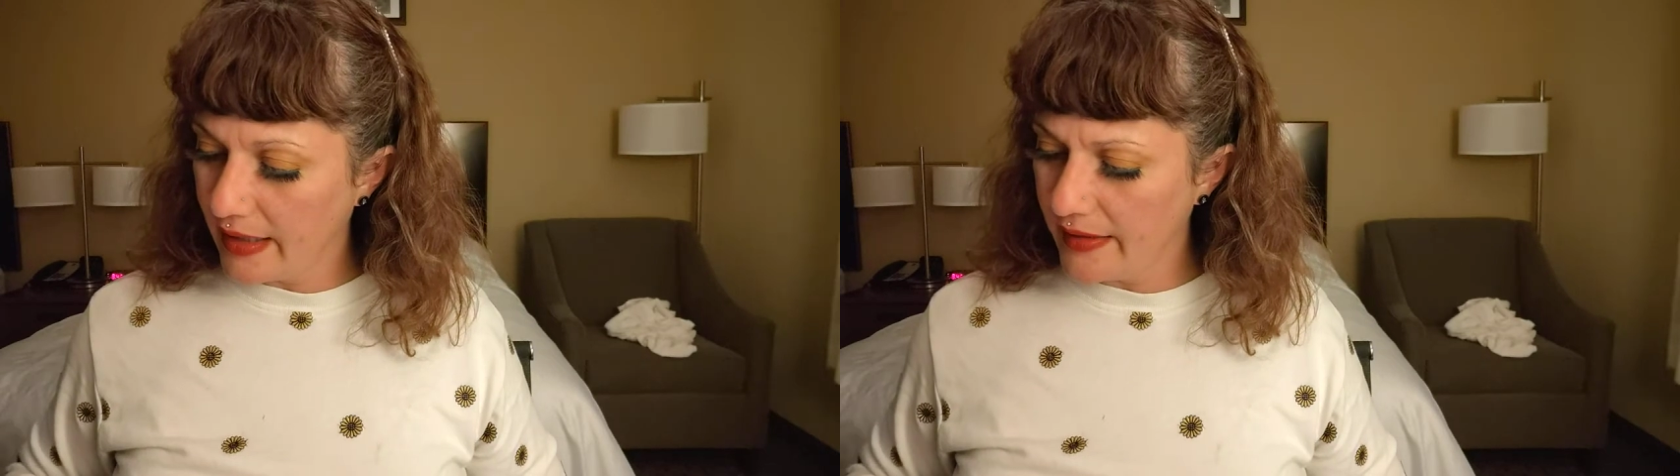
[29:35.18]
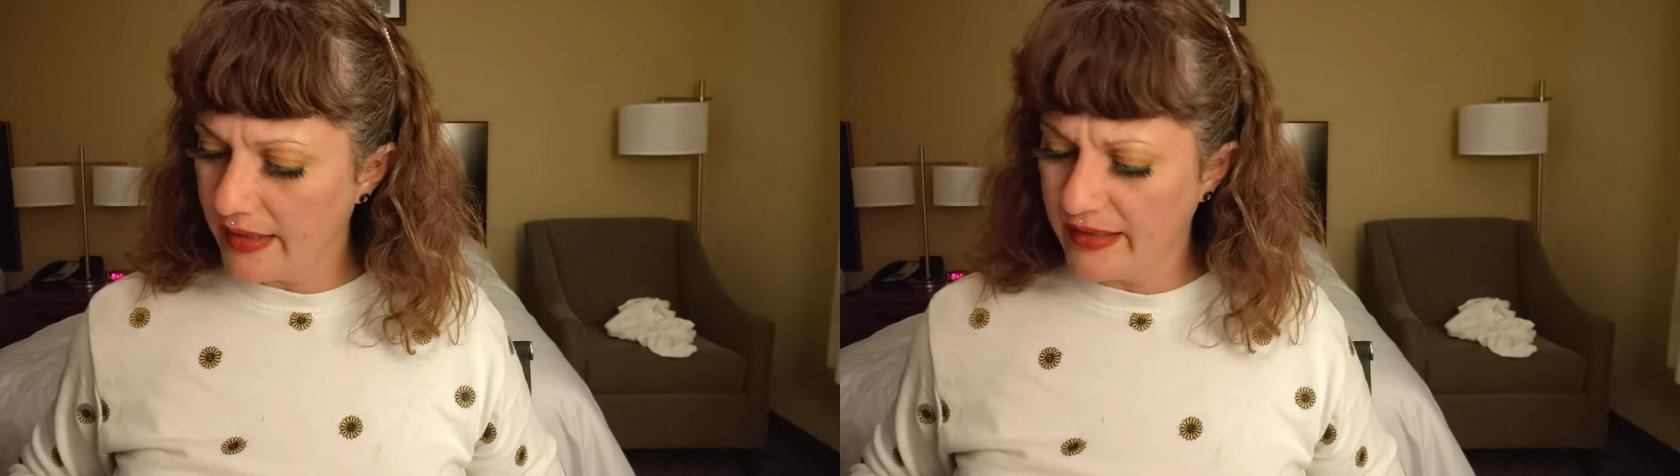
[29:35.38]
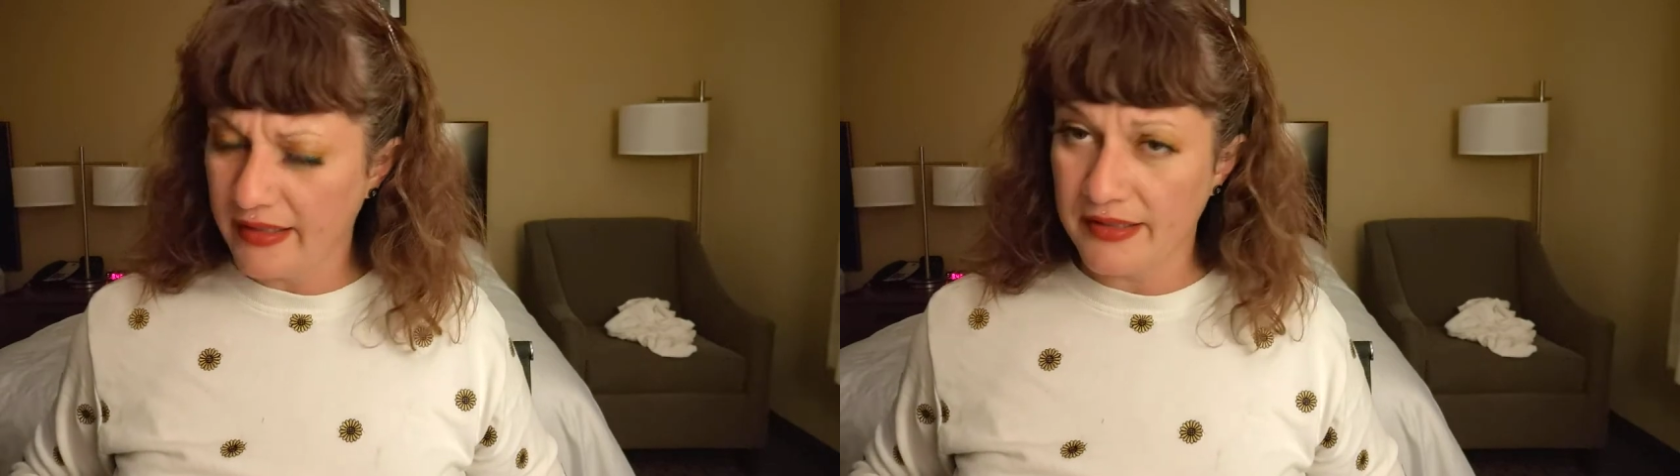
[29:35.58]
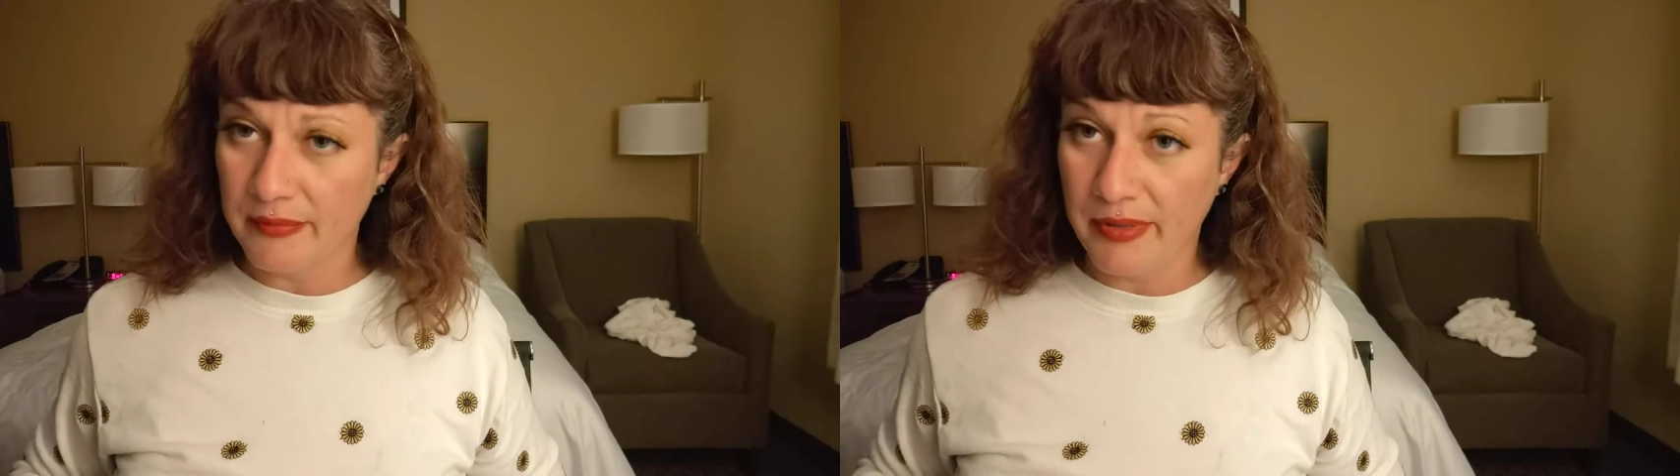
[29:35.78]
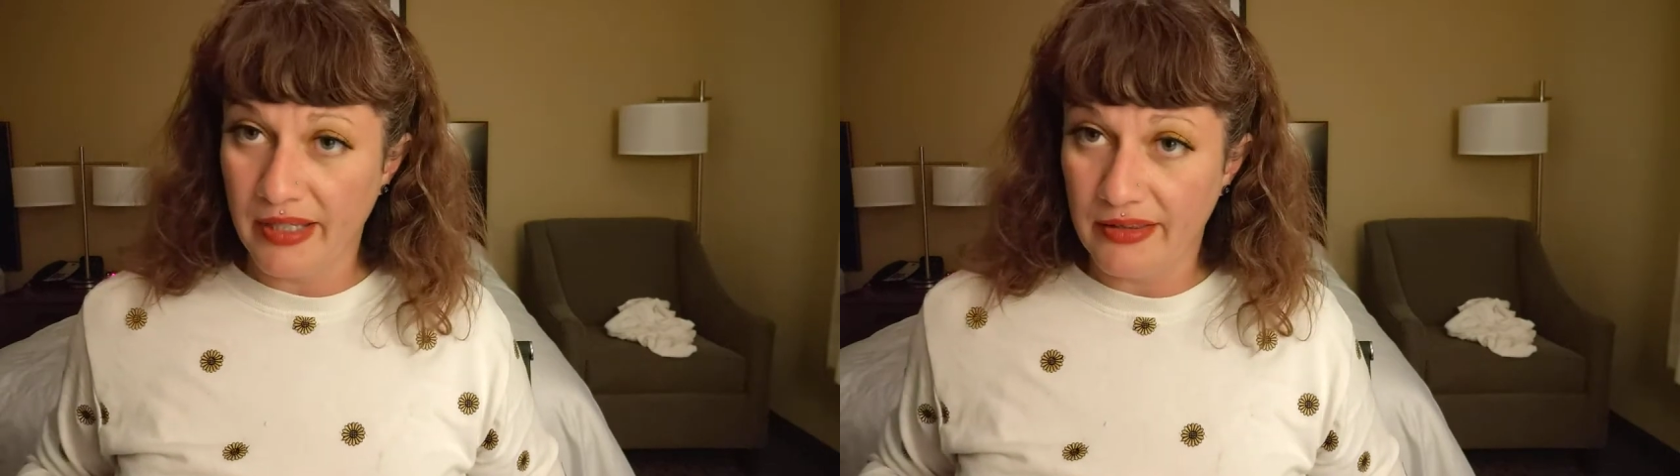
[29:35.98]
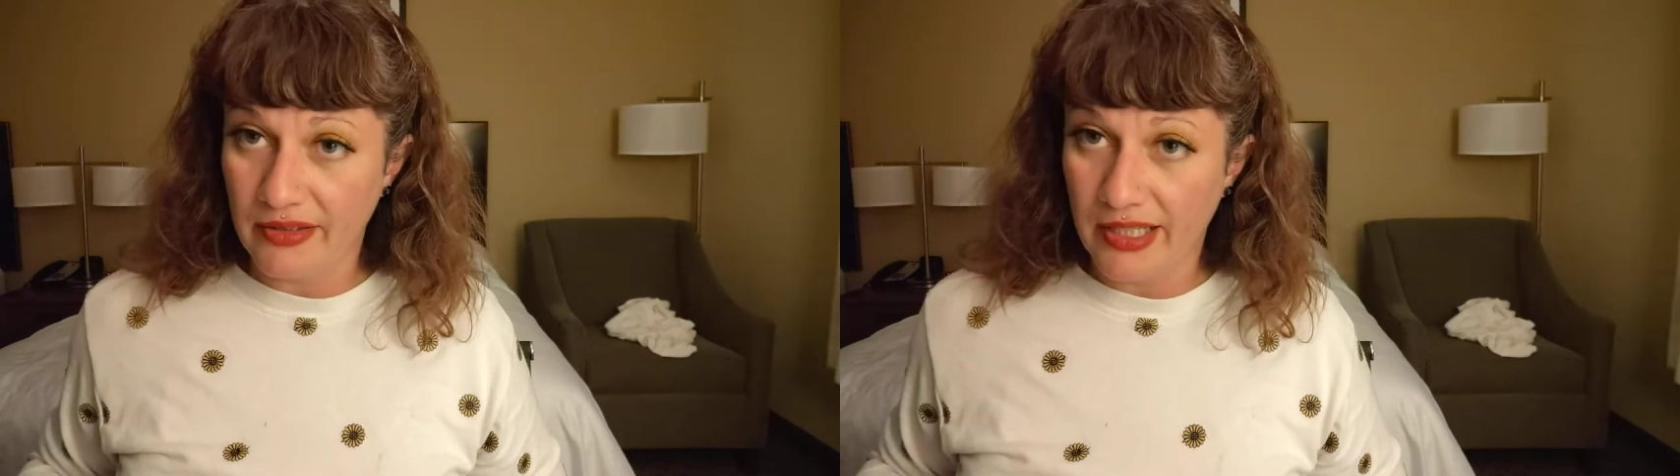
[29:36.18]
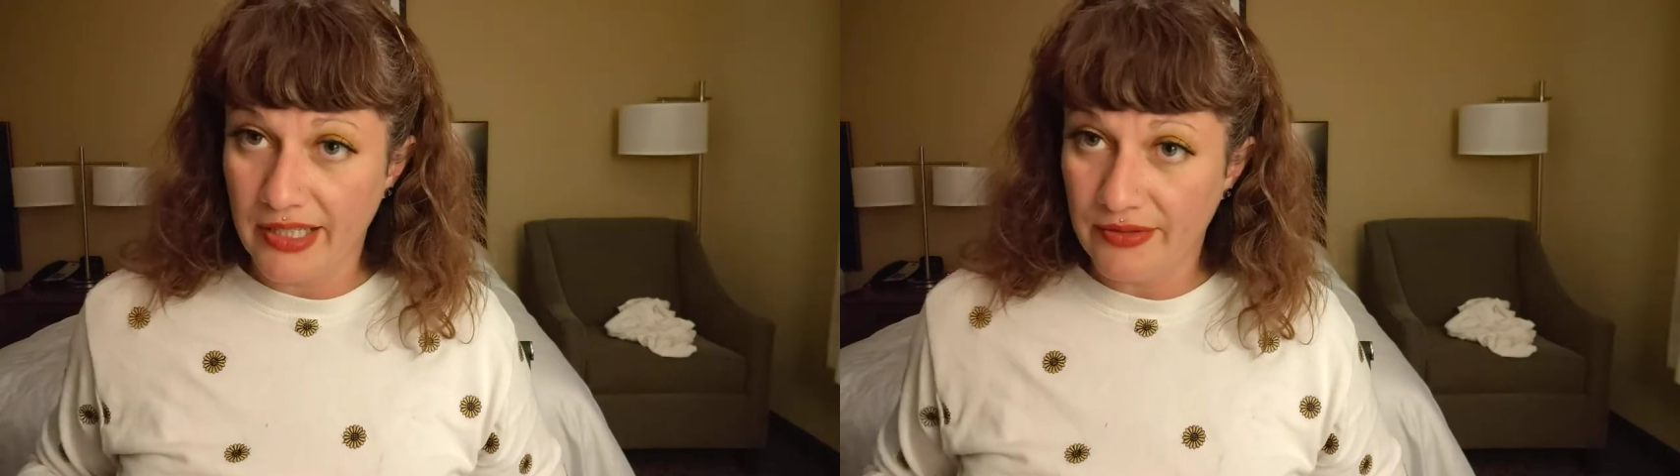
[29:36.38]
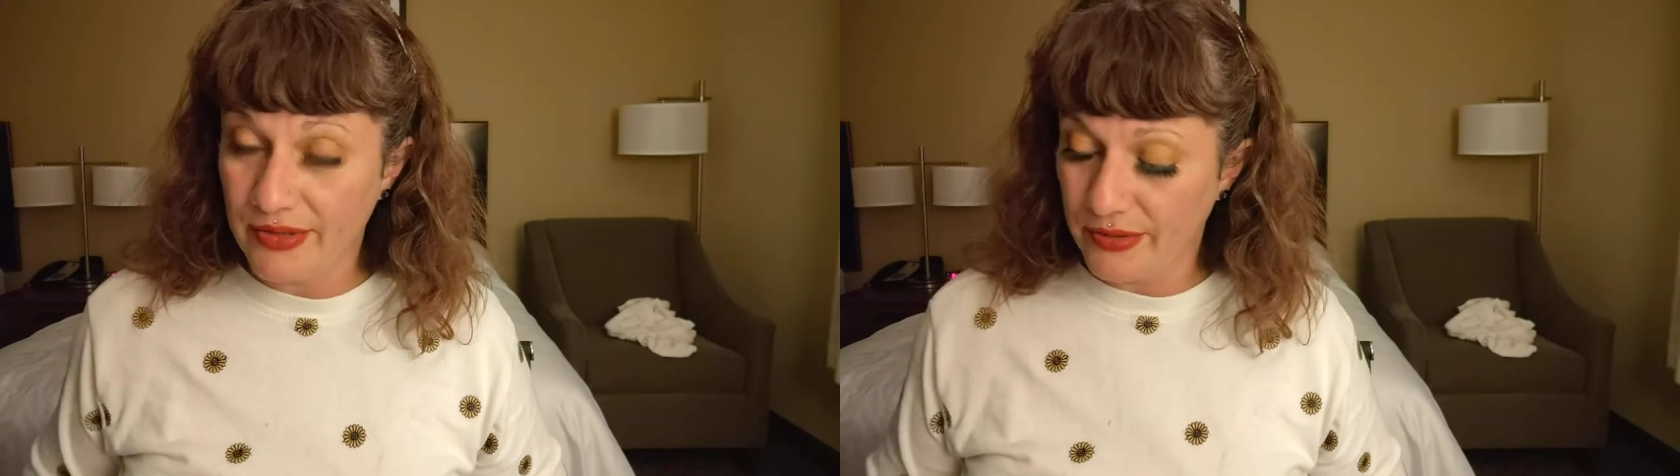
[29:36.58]
I think that's a panther.
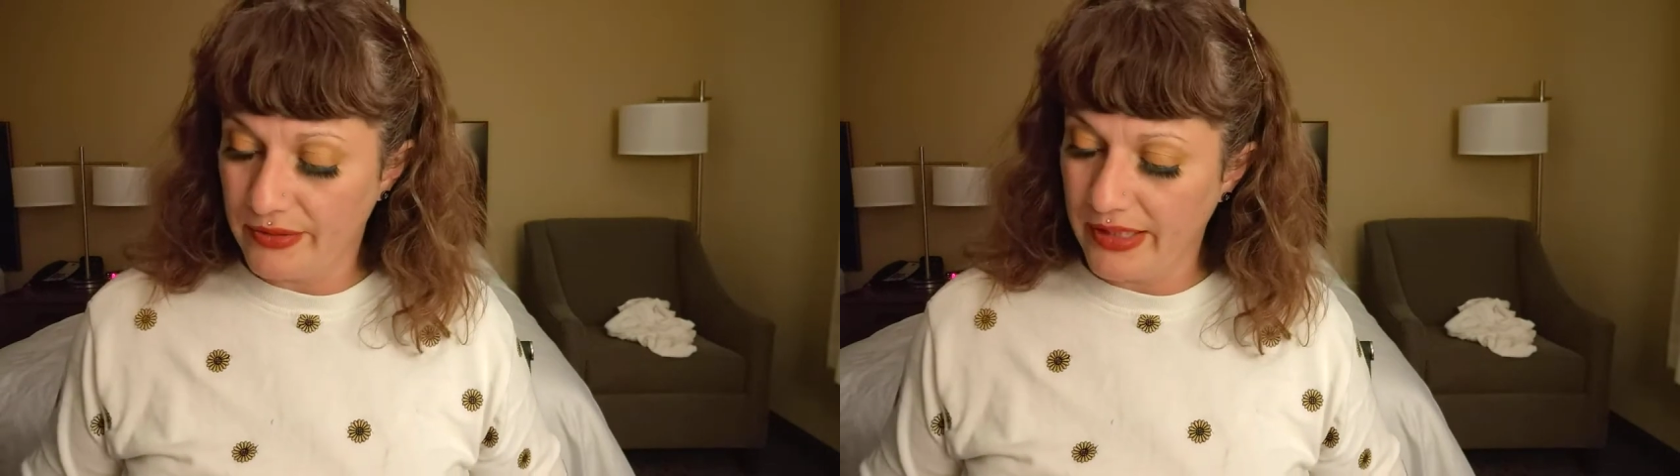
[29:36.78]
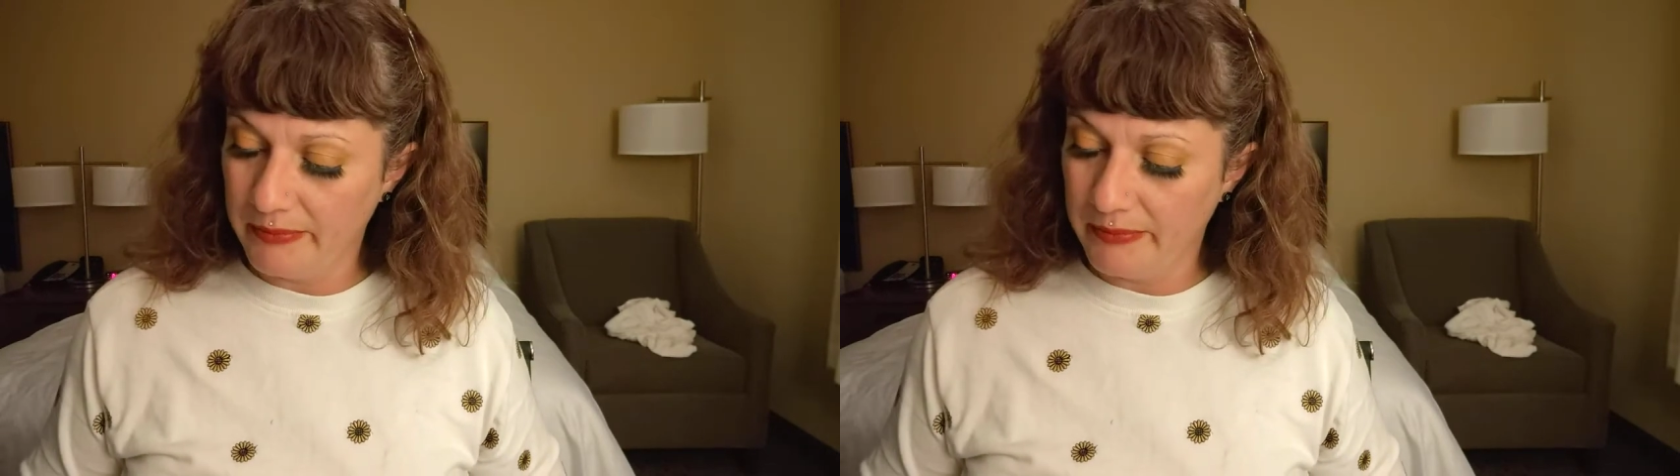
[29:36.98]
I don't know.